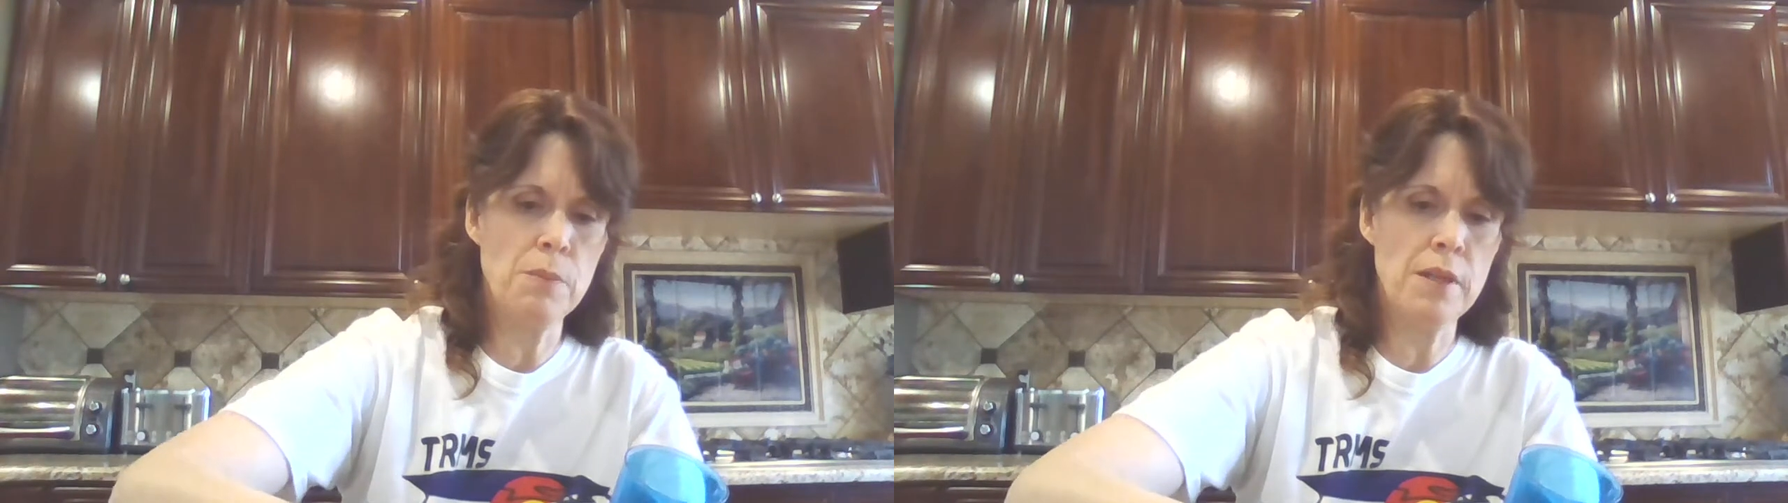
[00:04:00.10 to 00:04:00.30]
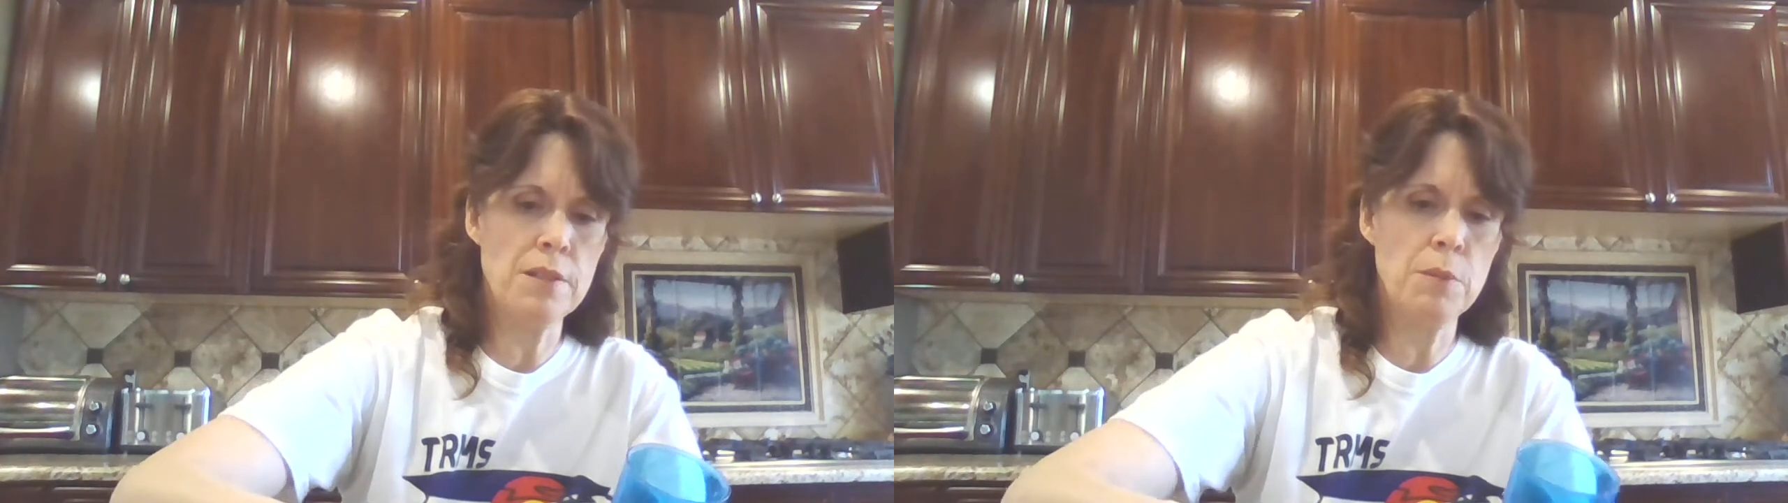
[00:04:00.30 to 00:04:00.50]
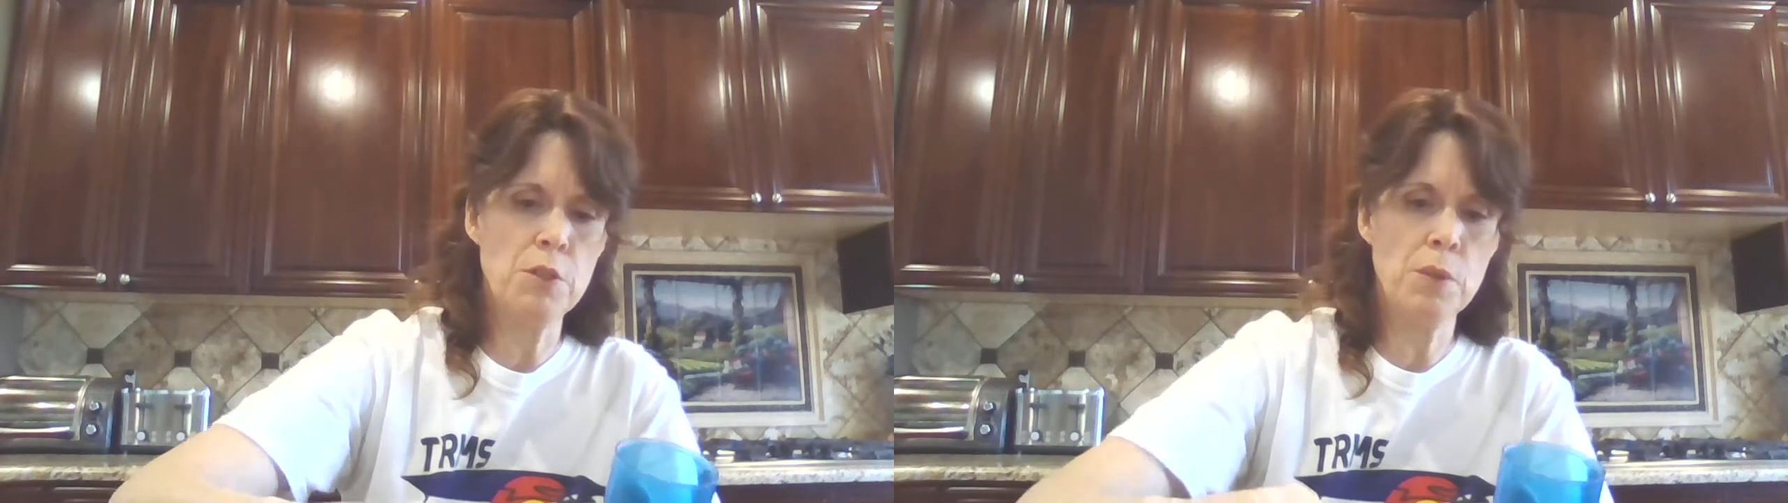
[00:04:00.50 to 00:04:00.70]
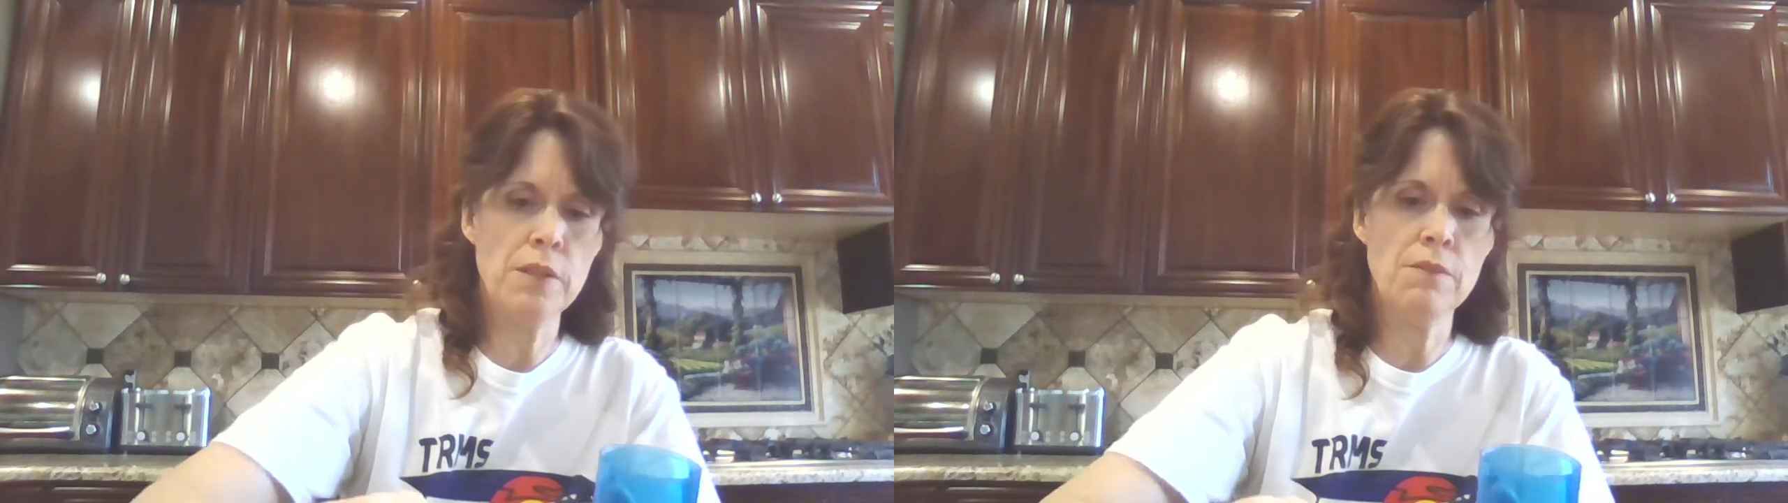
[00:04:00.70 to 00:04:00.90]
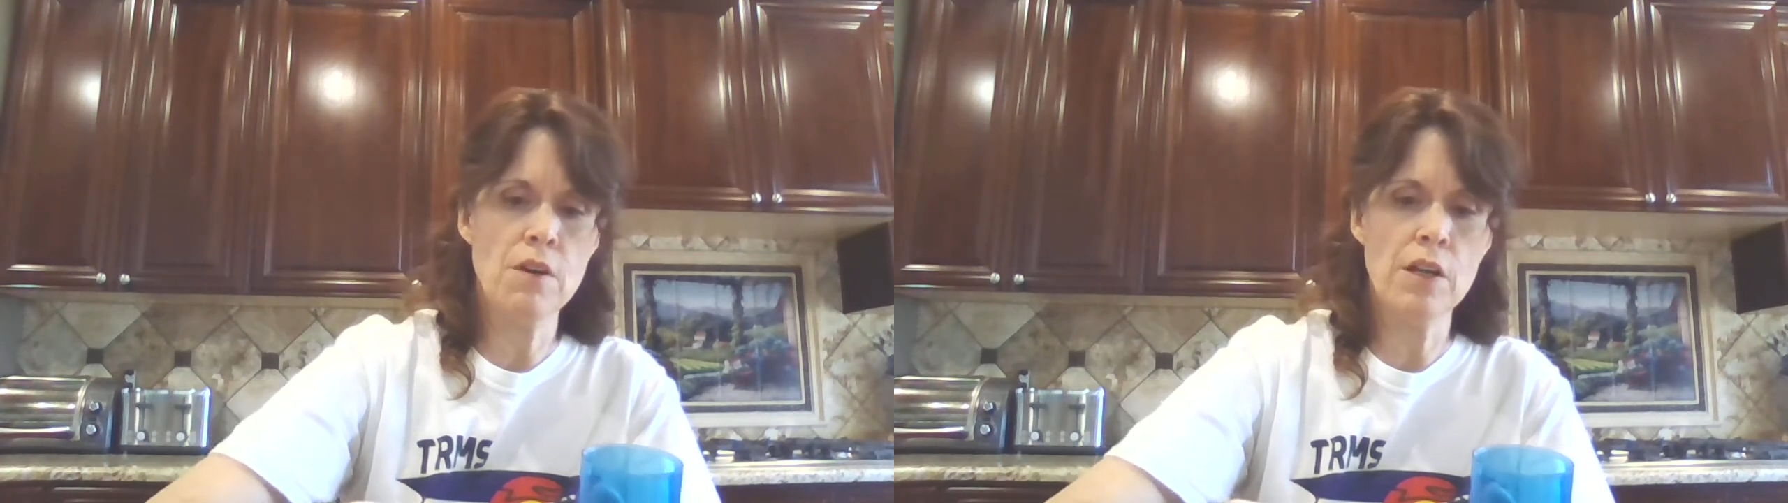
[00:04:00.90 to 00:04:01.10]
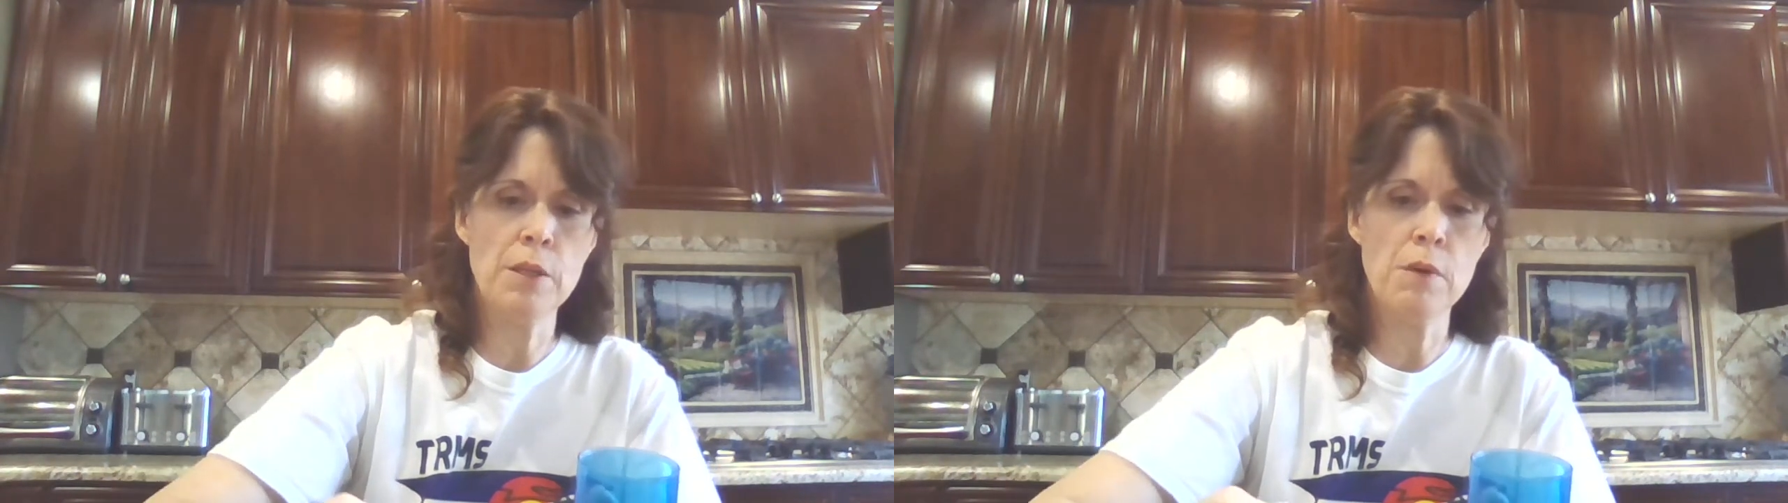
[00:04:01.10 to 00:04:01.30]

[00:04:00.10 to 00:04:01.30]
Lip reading: is between the volume